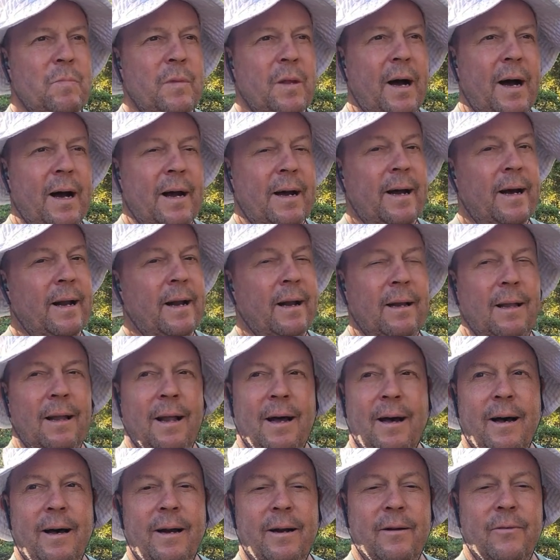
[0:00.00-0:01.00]
I got a
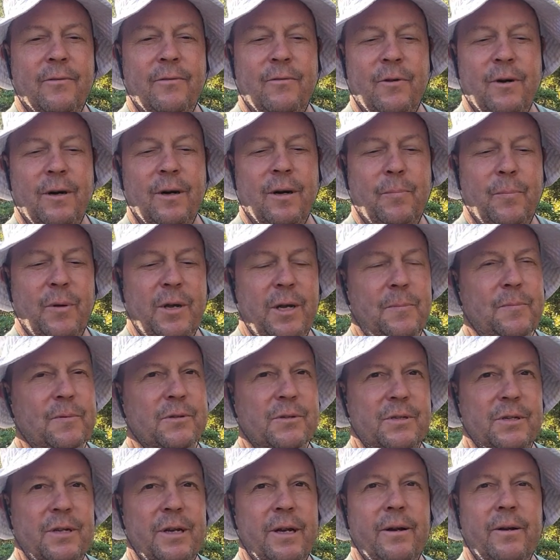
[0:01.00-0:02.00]
lot of people
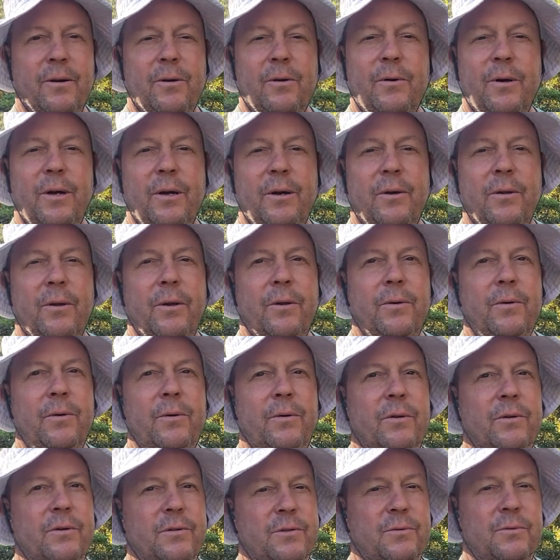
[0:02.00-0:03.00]
saying, "Oh, hell no,
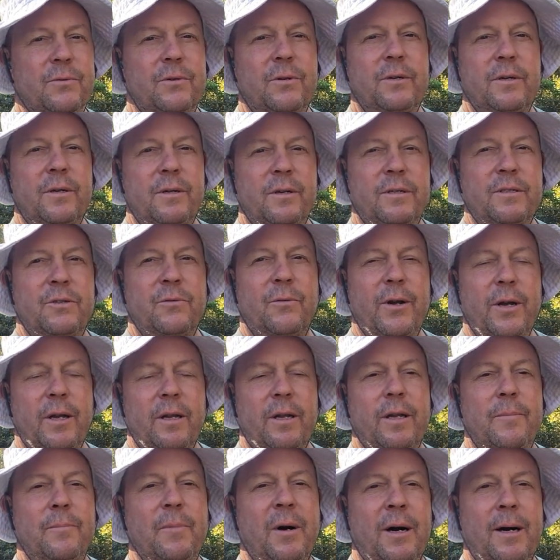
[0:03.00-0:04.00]
those were
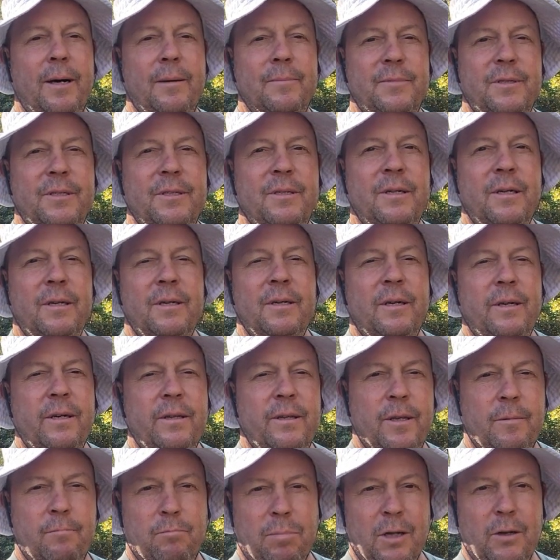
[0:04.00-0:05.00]
Israeli bombs
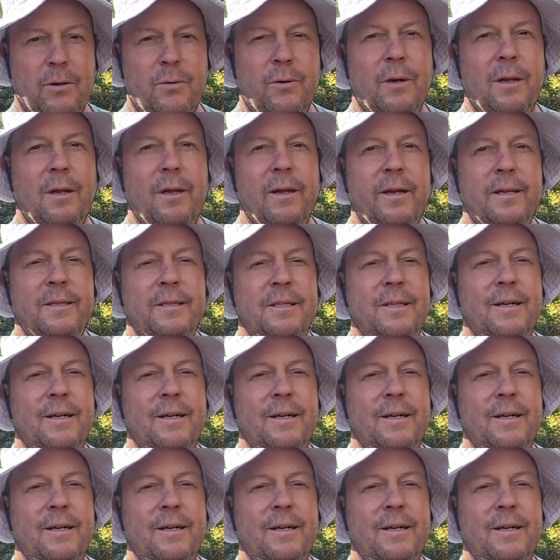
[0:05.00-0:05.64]
that blew her legs